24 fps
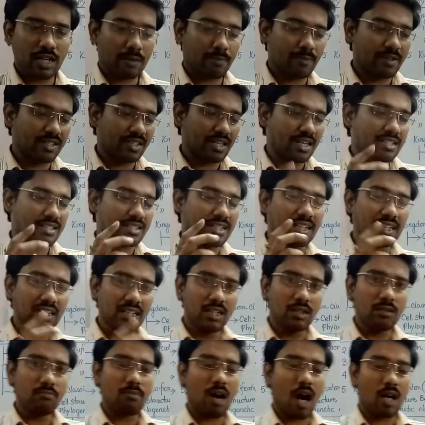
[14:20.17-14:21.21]
That means a
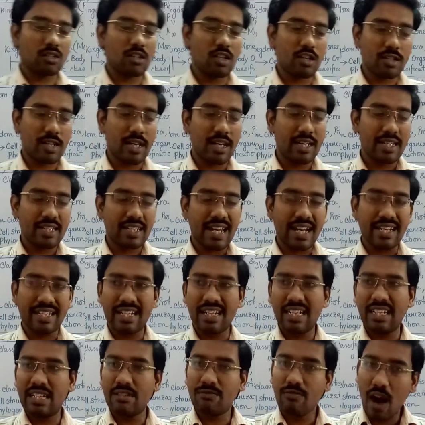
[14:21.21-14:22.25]
single mother cell is
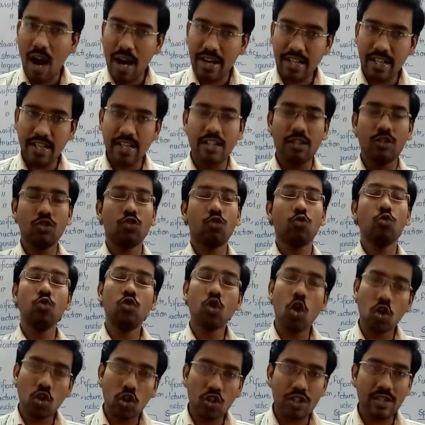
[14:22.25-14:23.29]
getting divided into
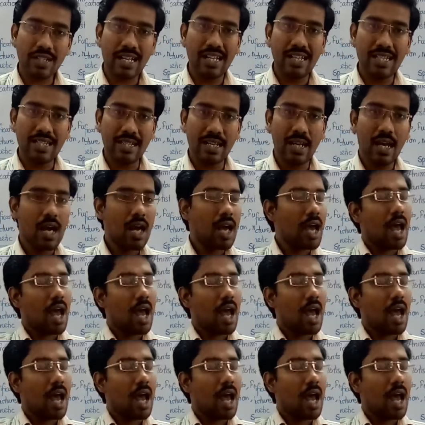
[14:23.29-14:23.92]
two daughter cells,